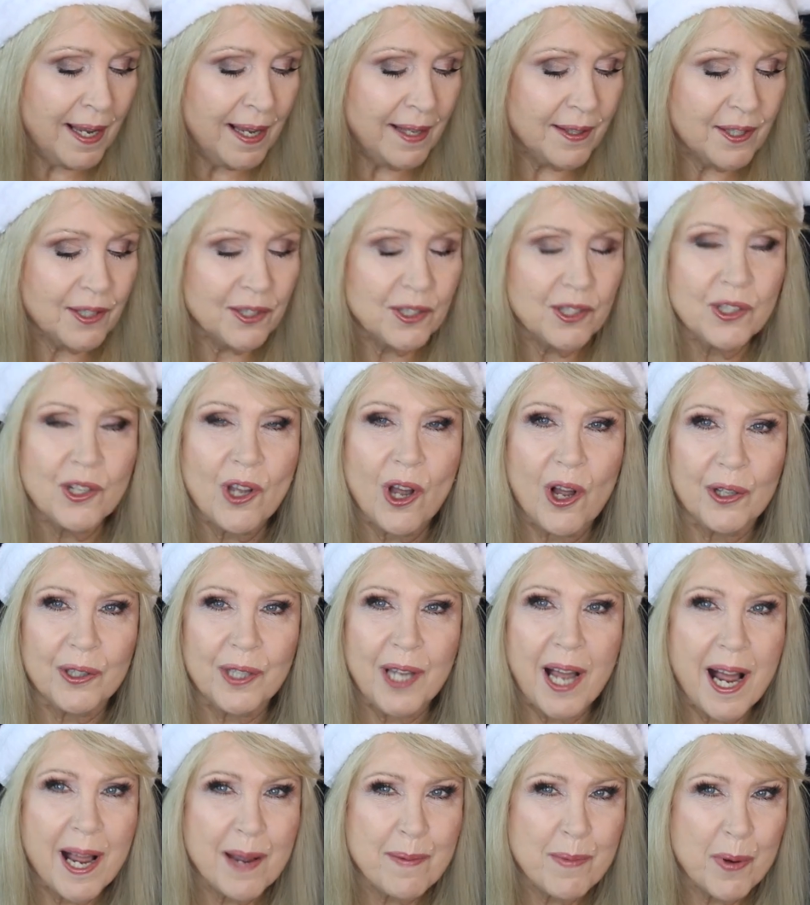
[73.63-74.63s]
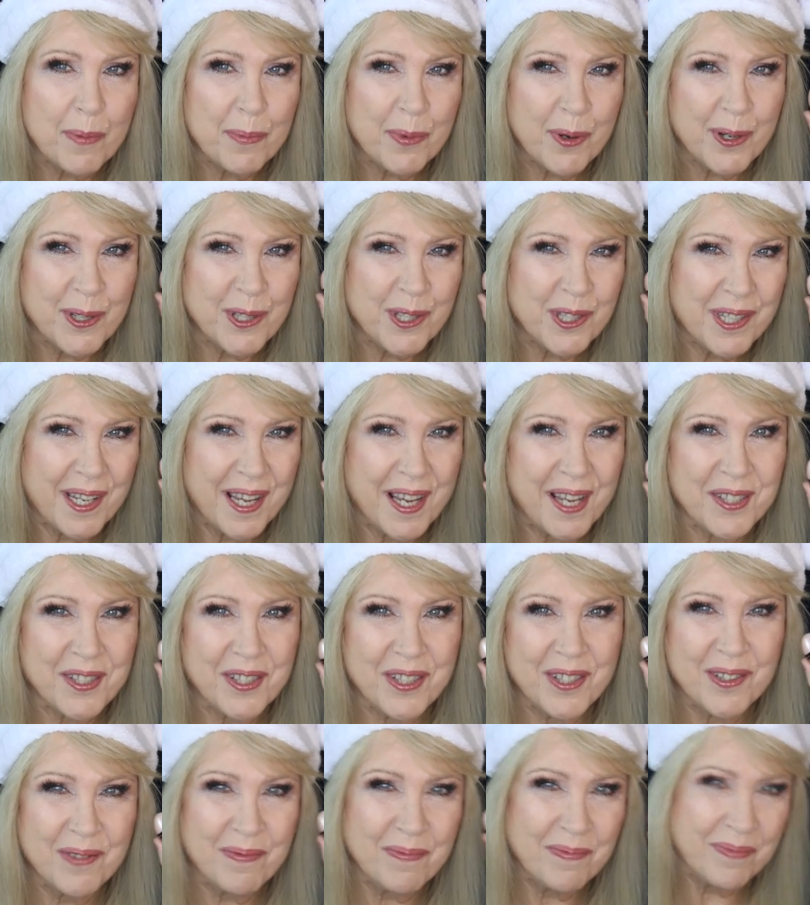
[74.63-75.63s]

This is called I'm a Princess.